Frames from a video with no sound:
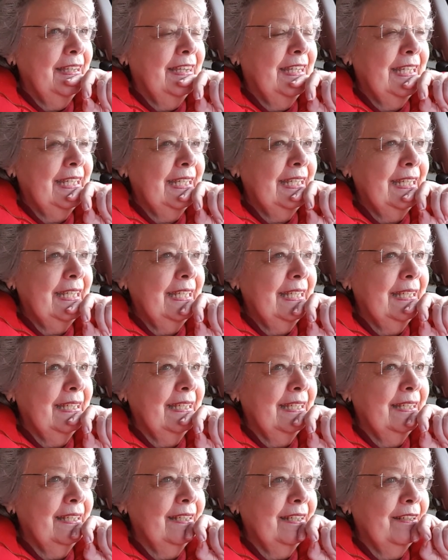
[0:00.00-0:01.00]
the
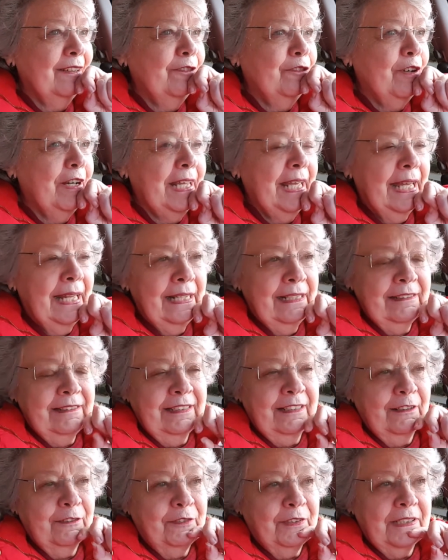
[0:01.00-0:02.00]

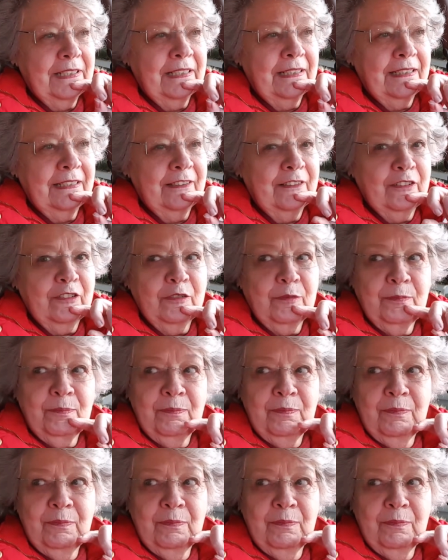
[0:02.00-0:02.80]
reality of it is